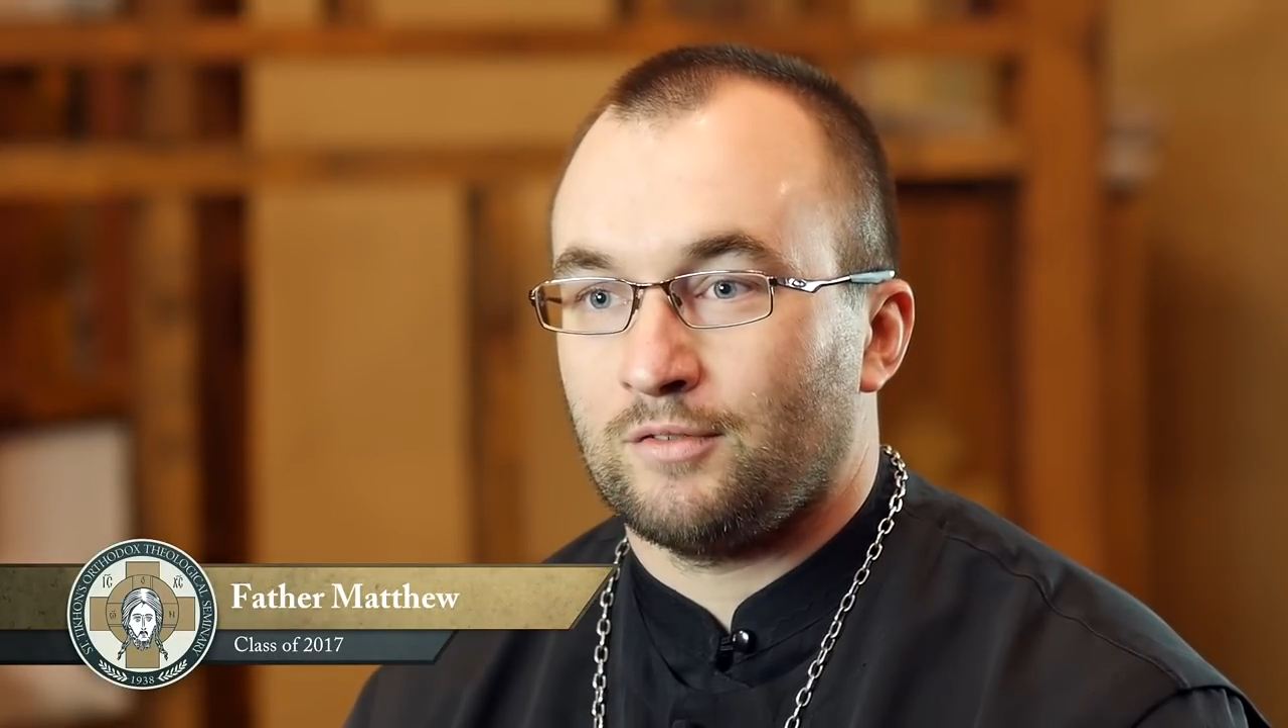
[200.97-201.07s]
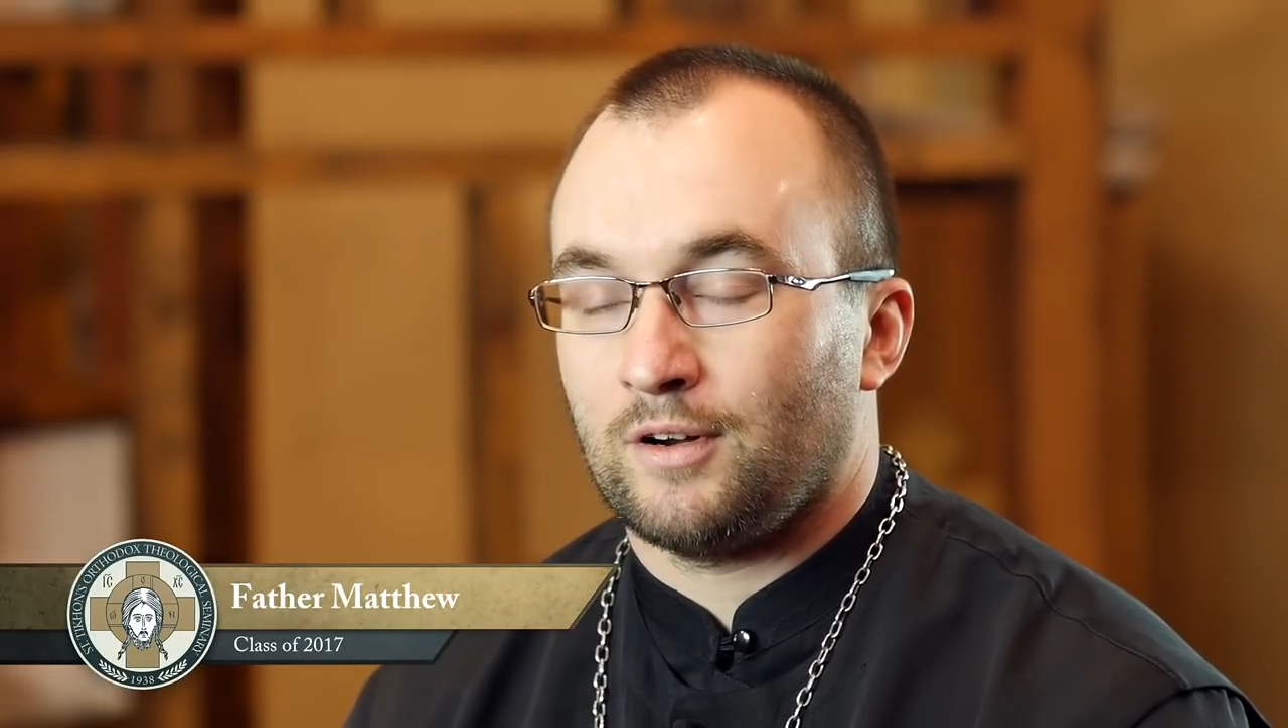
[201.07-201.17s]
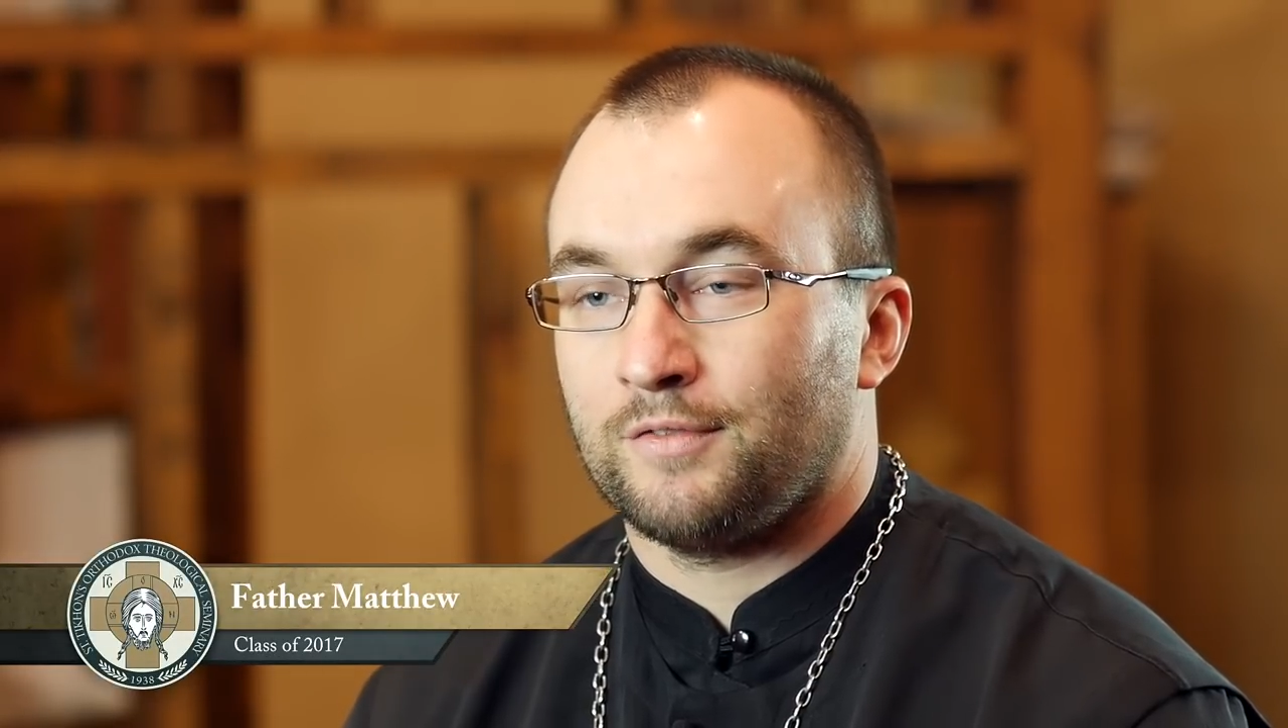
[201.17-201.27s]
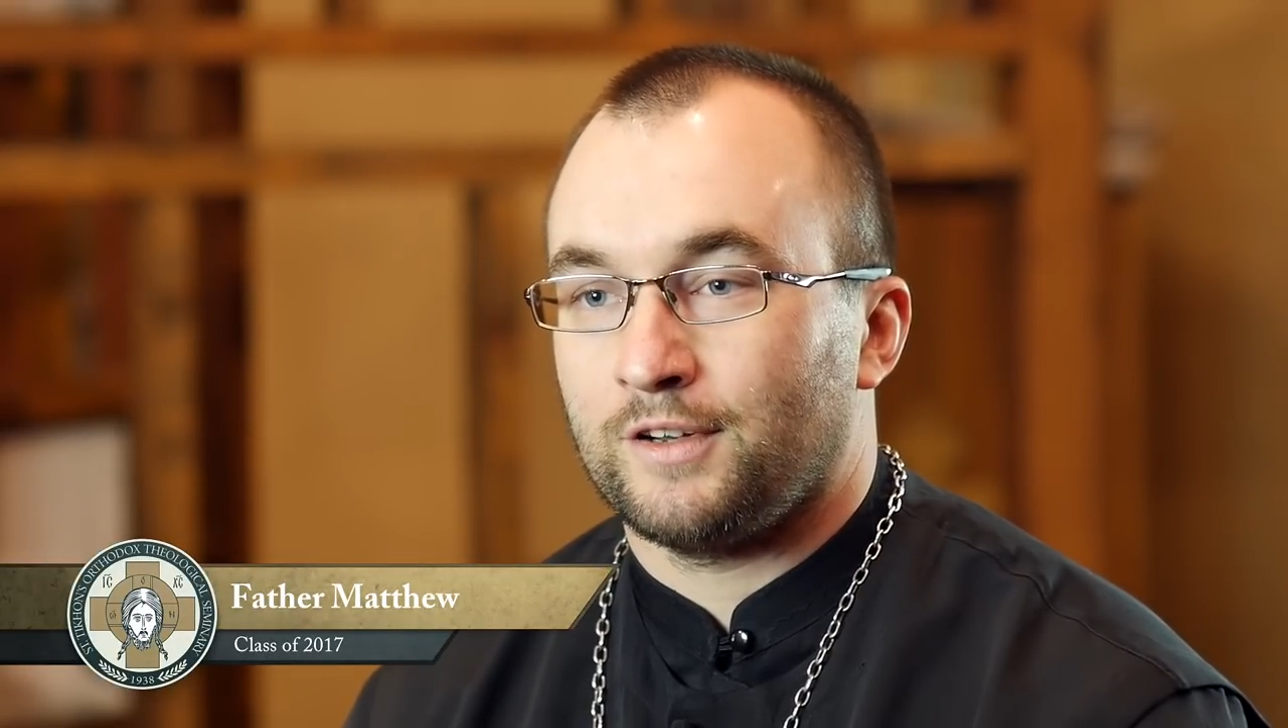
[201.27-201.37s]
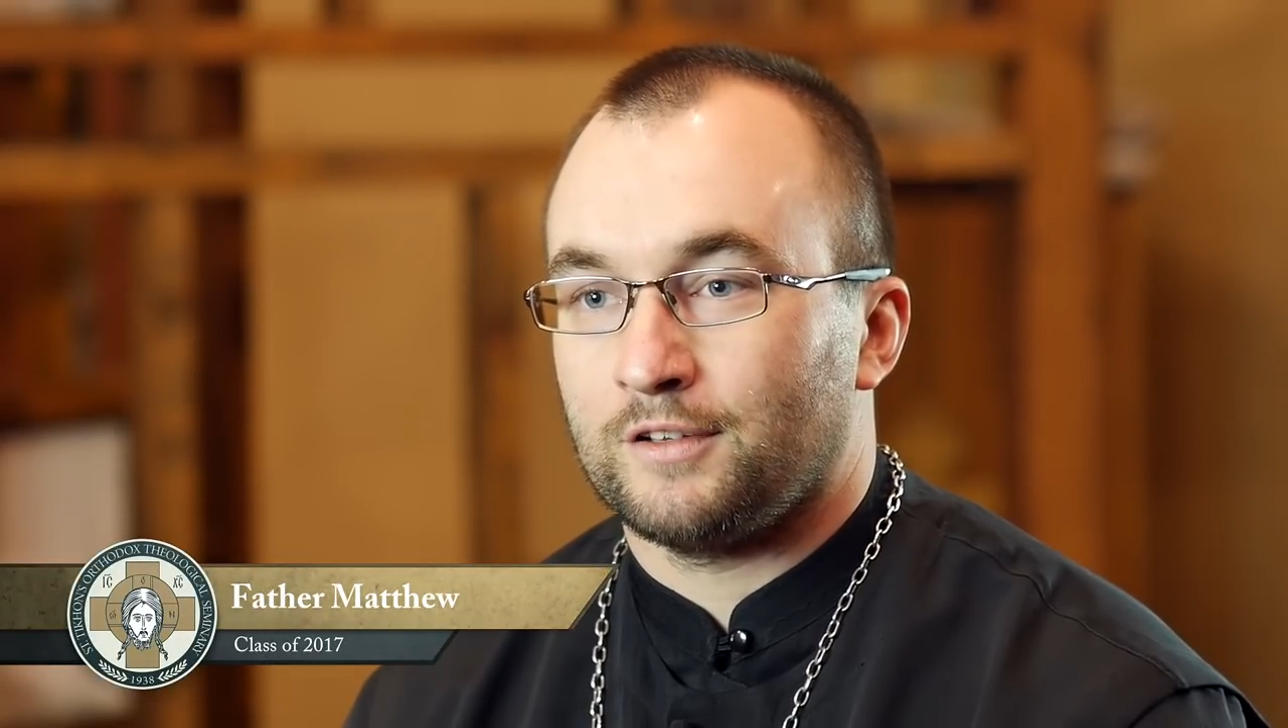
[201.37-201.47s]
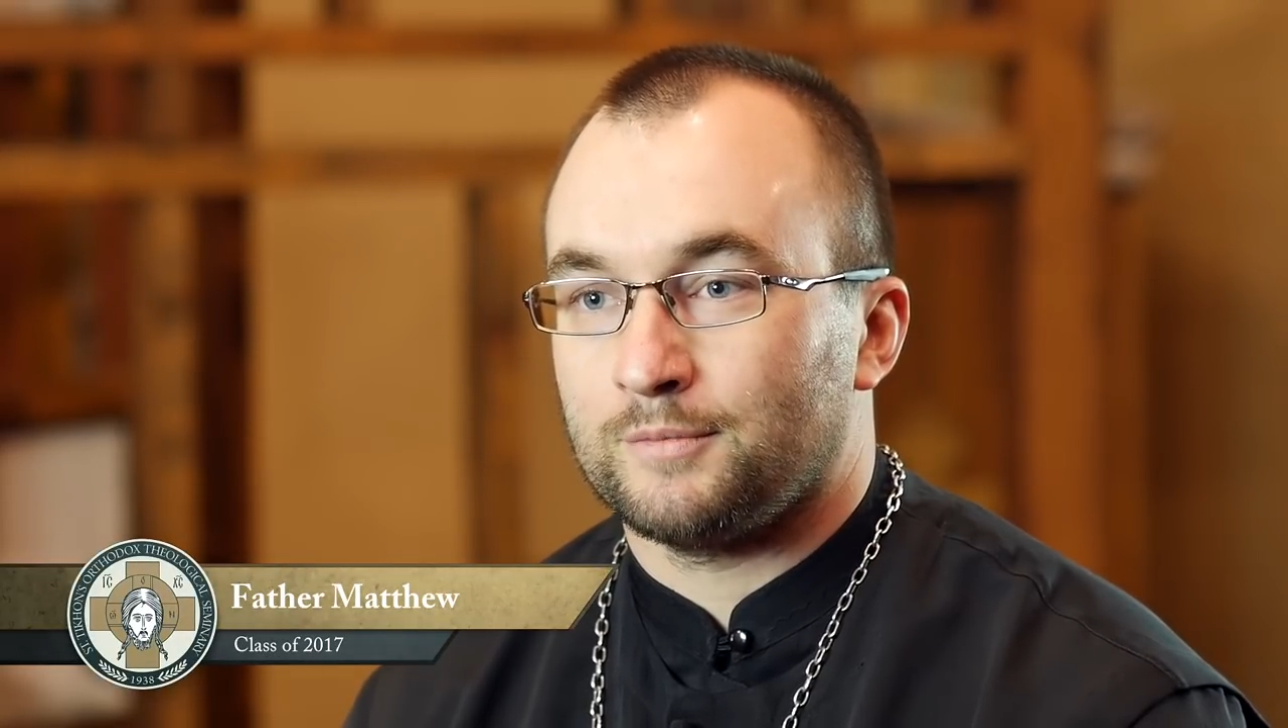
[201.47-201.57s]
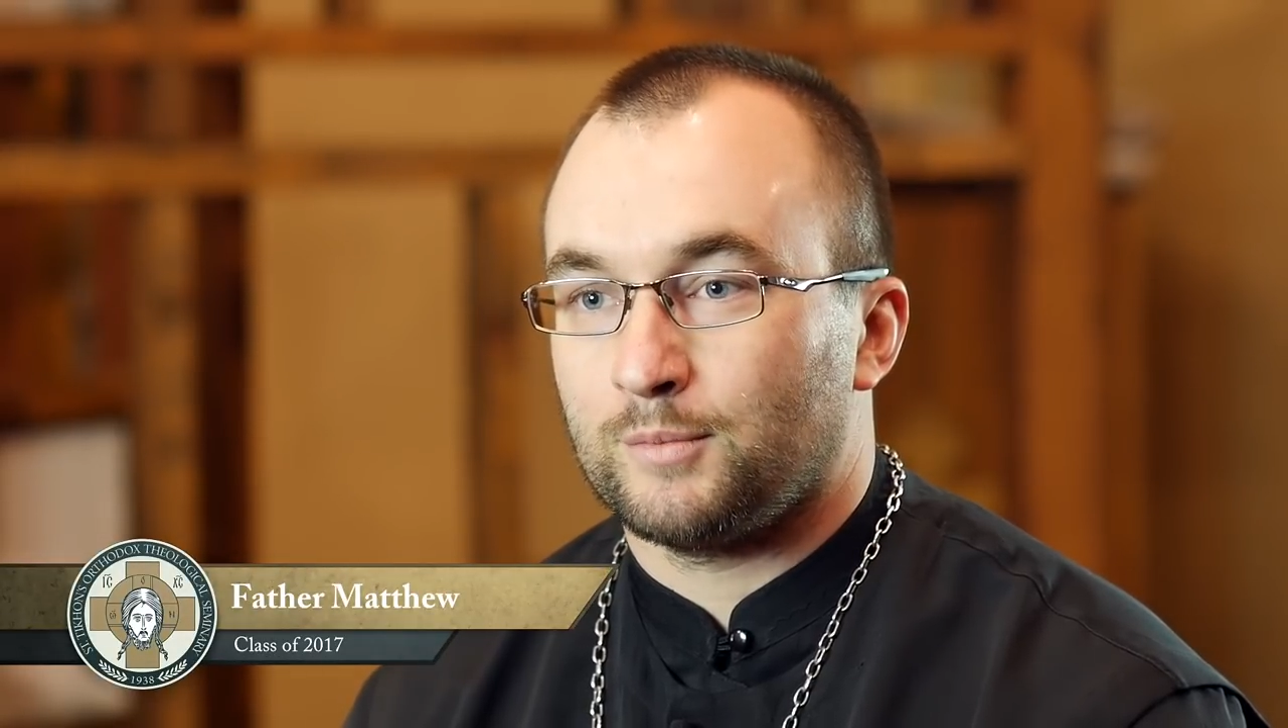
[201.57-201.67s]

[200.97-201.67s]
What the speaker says: Raphael of